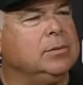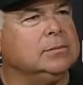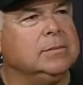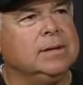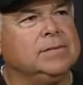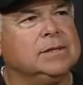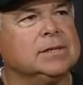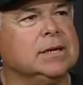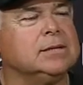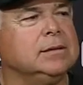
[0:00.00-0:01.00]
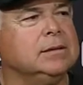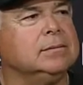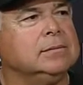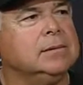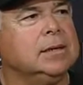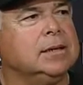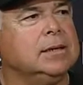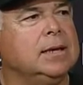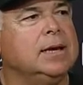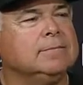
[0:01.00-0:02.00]
we'll have discussed it and, and get
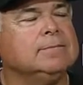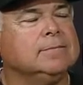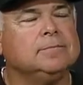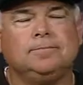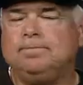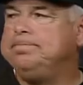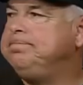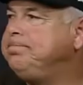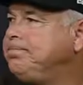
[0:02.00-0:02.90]
to that.